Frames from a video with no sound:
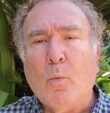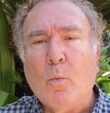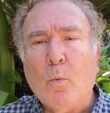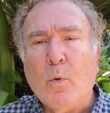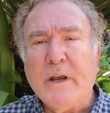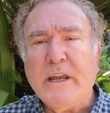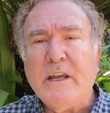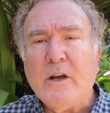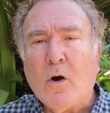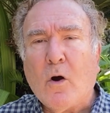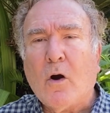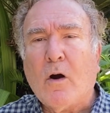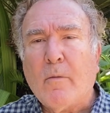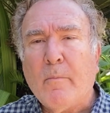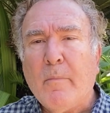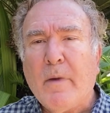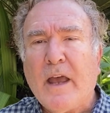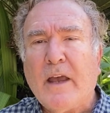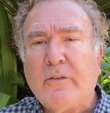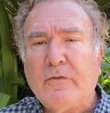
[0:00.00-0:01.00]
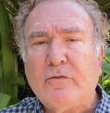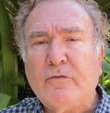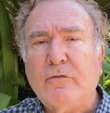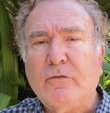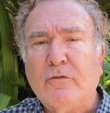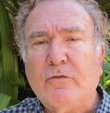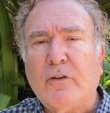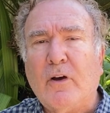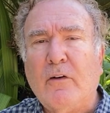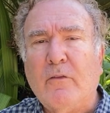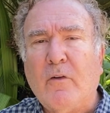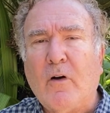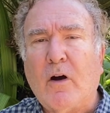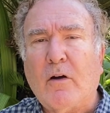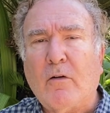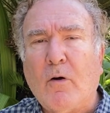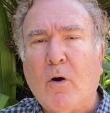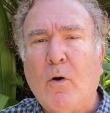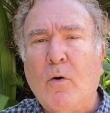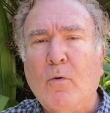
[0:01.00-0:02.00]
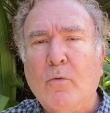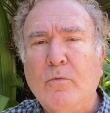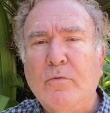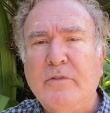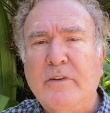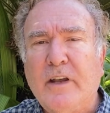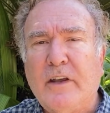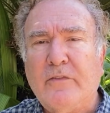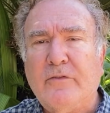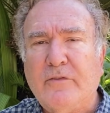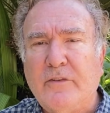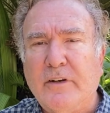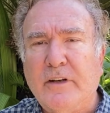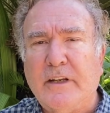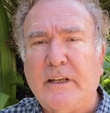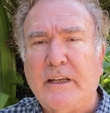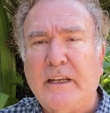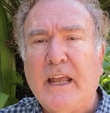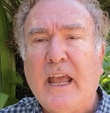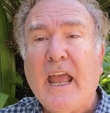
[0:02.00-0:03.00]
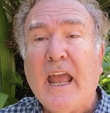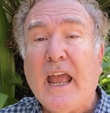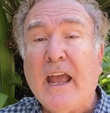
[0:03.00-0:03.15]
We are masters of our own destiny,